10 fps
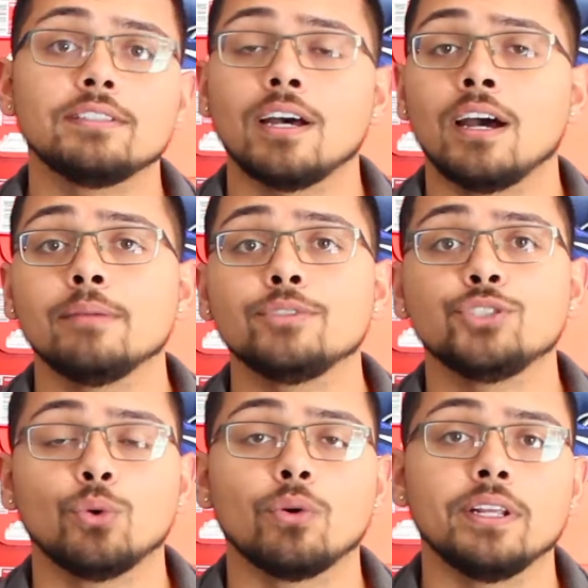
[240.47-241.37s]
times
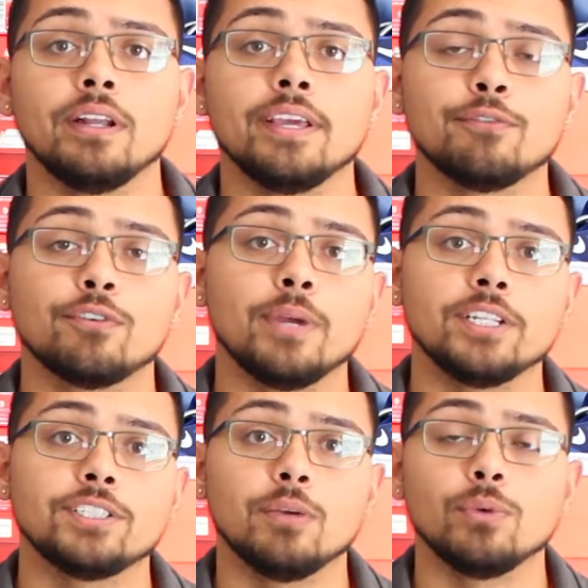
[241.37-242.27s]
Jordan
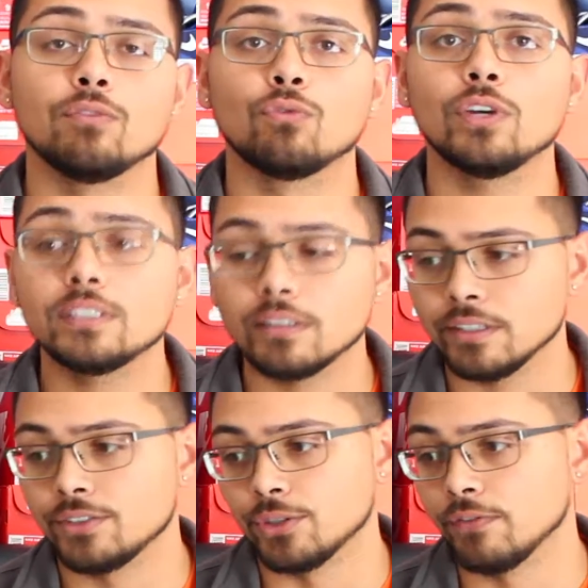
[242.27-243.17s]
information that we have
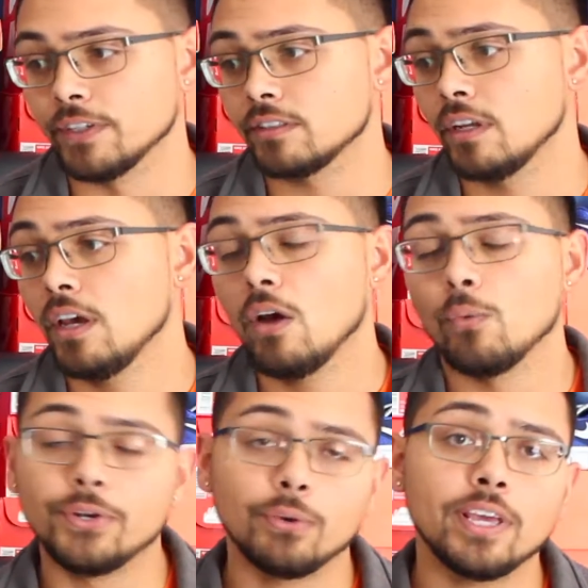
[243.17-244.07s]
recently surfaced.
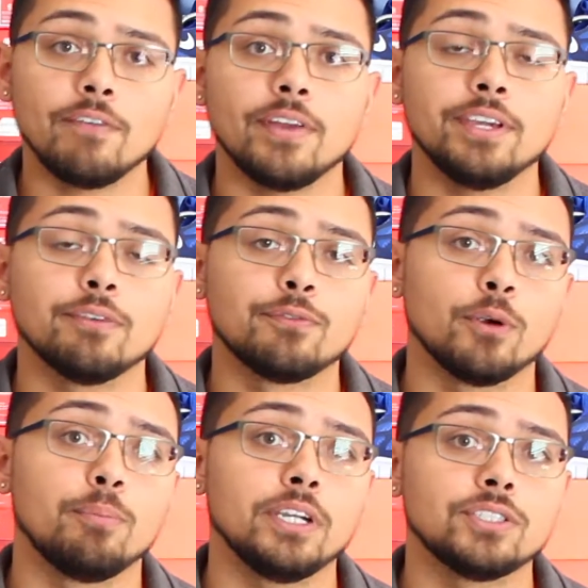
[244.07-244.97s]
We don't have any
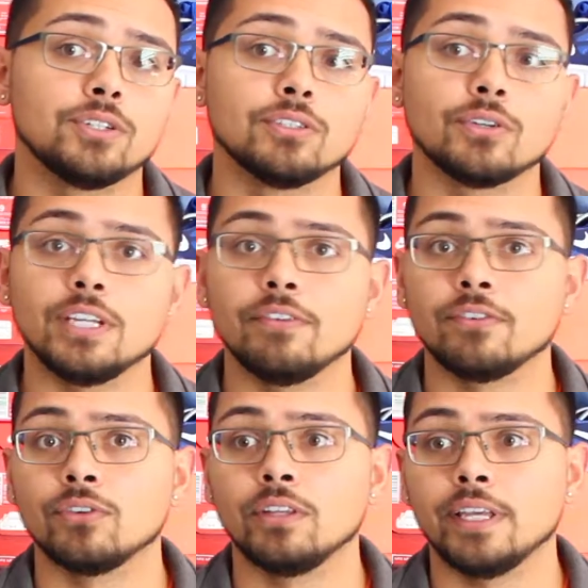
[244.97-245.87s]
confirmed pictures or even
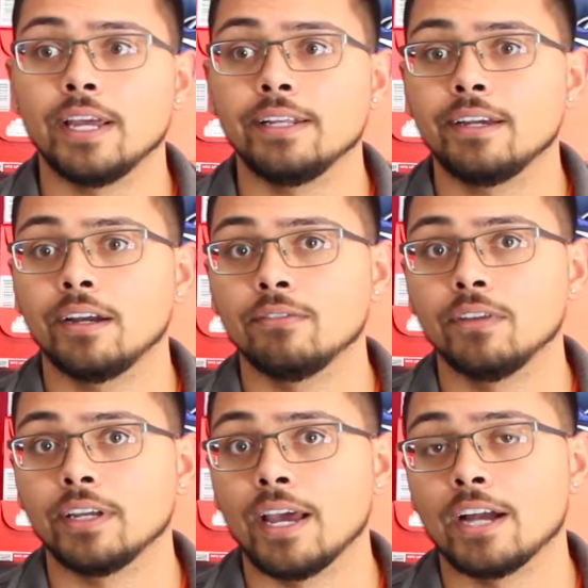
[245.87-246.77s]
really any kind of
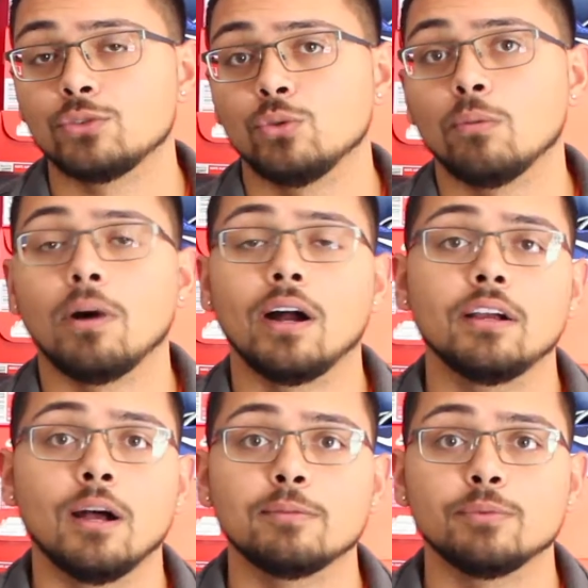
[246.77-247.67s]
actual
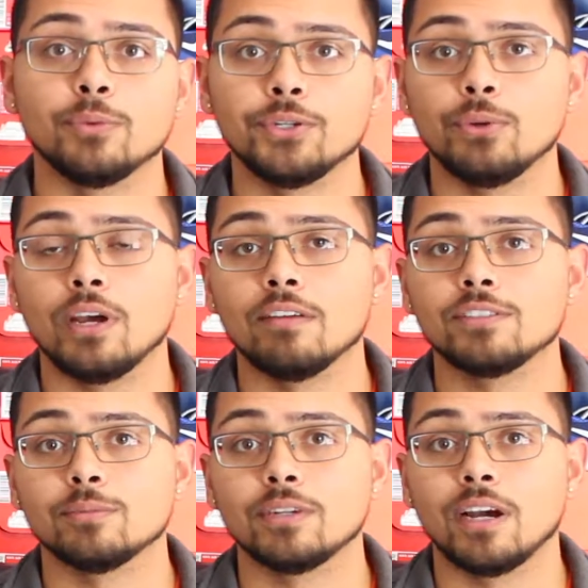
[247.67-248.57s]
mock-ups, but we do have
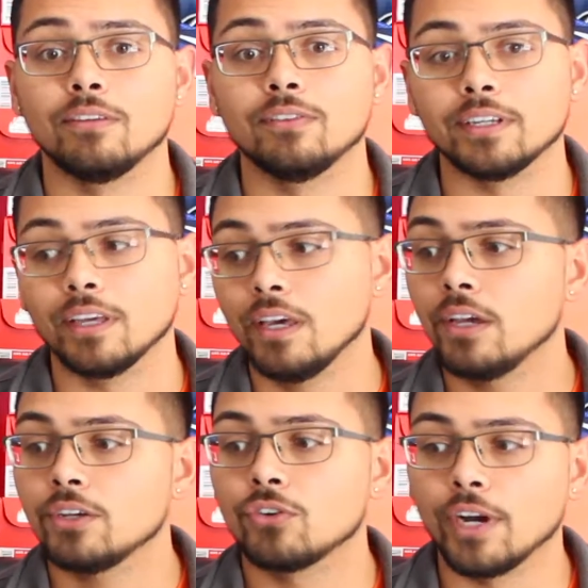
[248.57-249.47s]
some kind of
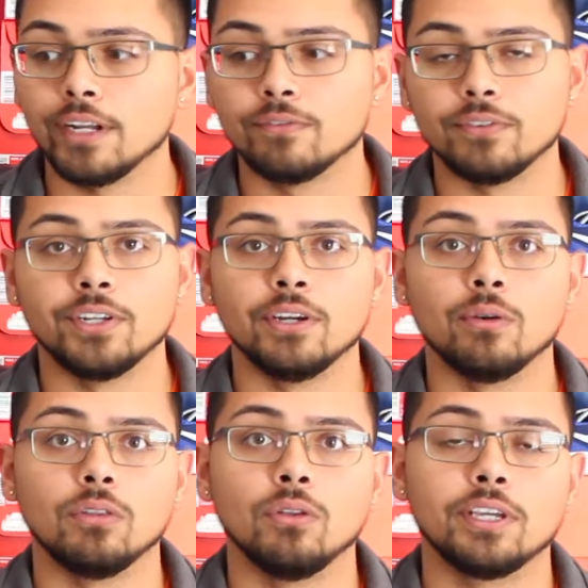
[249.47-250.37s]
creative,
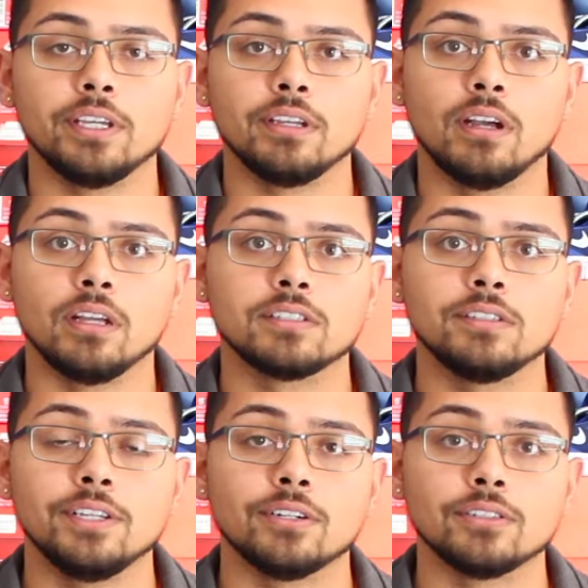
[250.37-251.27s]
looking
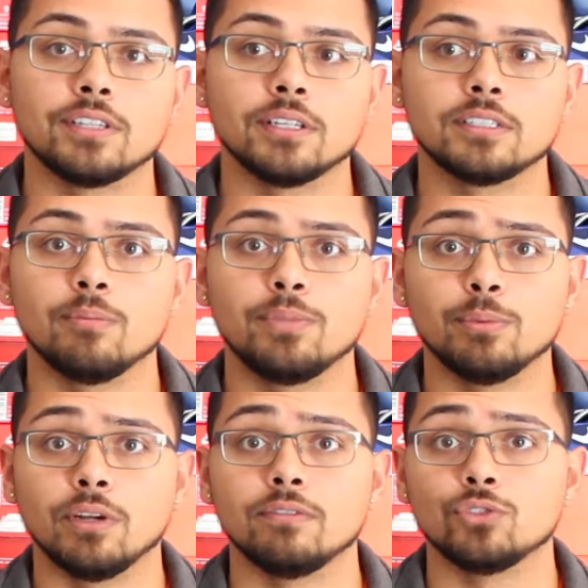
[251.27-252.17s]
sneakers that some
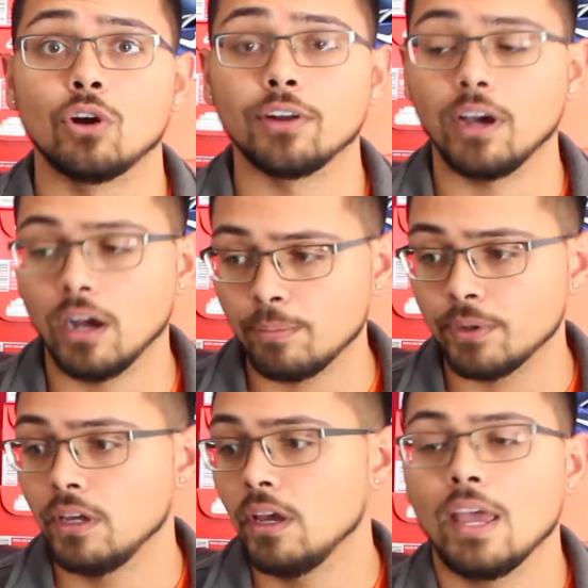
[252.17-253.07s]
people have drawn
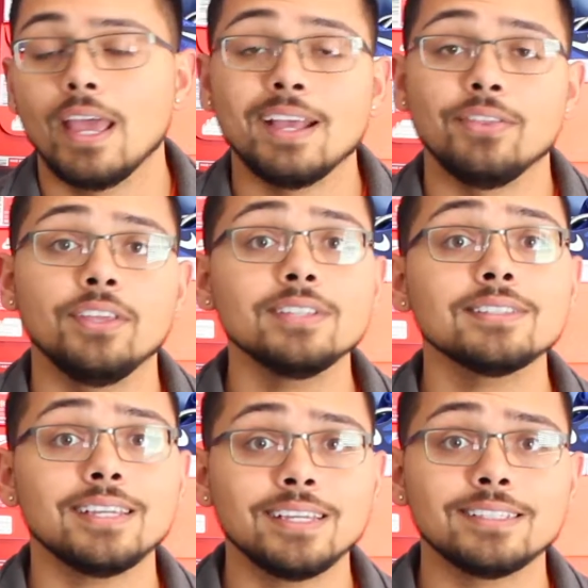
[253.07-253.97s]
up. And
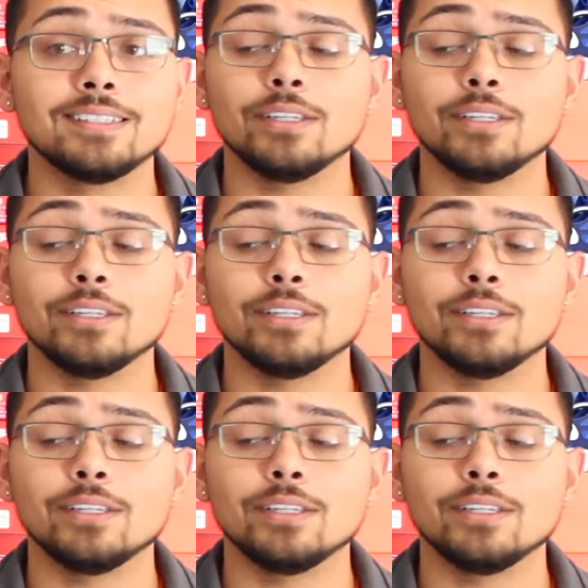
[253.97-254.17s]
this is